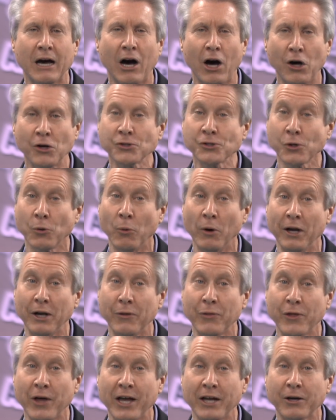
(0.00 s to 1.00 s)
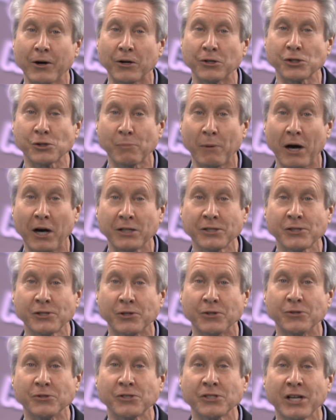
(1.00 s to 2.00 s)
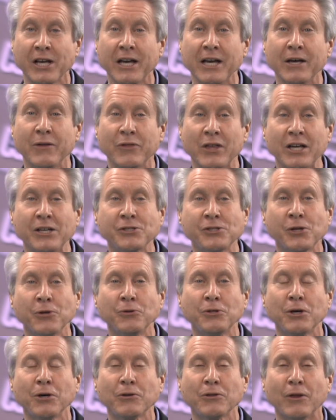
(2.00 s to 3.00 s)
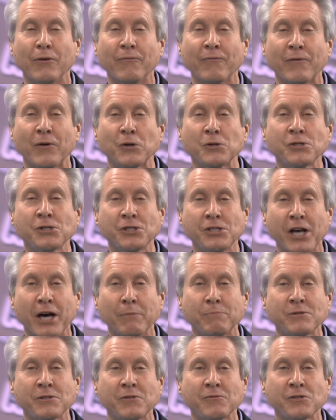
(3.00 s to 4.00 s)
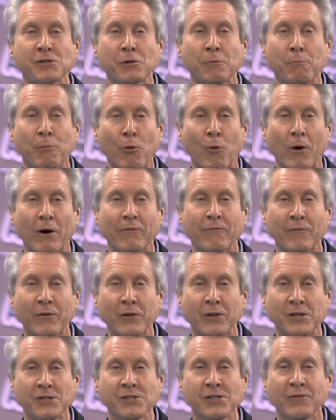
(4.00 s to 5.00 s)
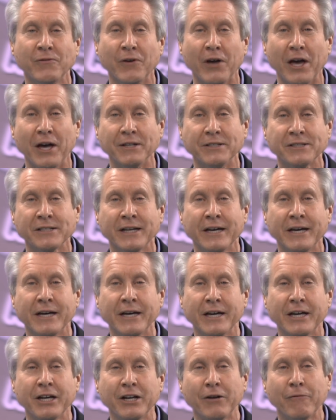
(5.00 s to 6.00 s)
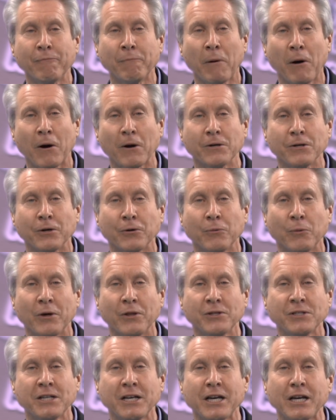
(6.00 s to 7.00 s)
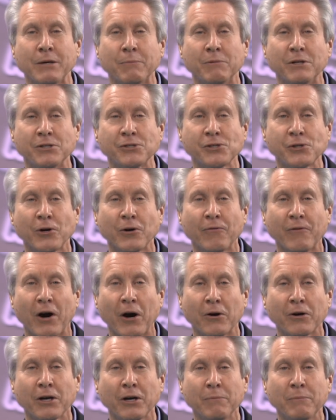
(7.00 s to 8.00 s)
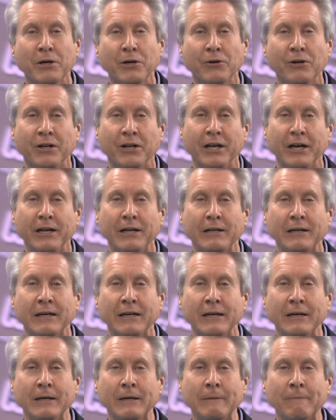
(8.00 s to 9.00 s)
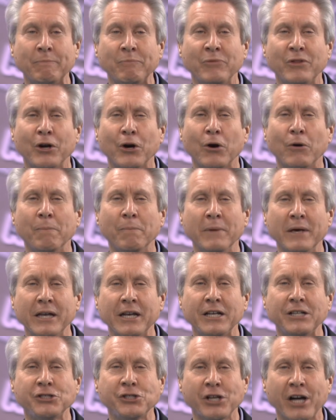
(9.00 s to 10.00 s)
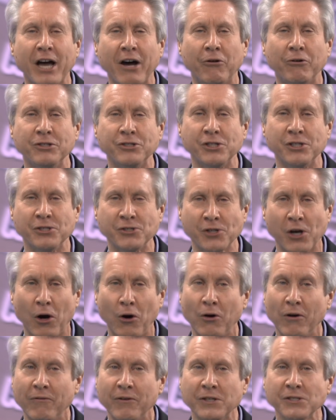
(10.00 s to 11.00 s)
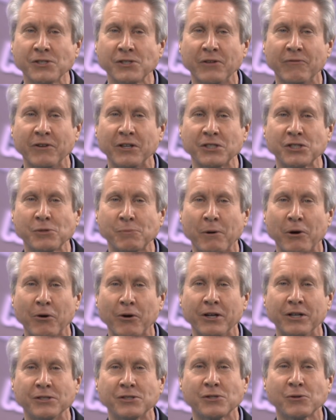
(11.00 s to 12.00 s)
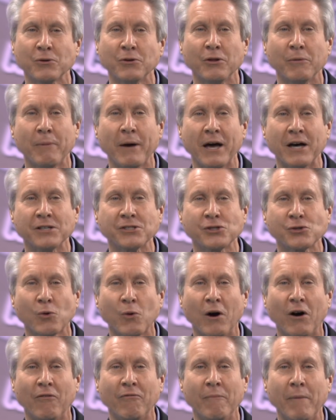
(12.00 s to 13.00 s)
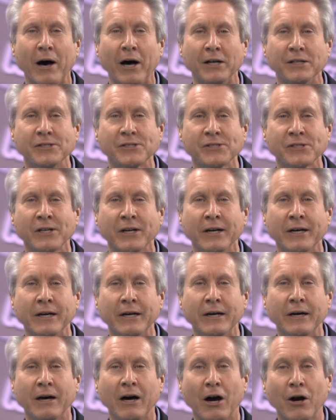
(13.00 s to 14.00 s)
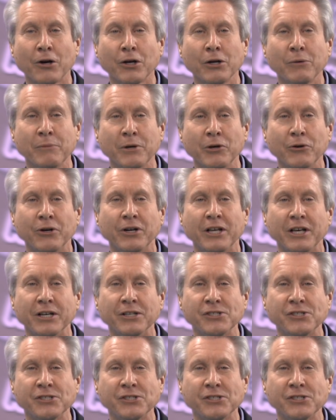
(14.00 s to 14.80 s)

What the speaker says: I also want to thank our sponsors, these who took the first steps of support for this event and have partnered with Team to serve our community. There are many challenges all of us have experienced through the past 12 months. Our community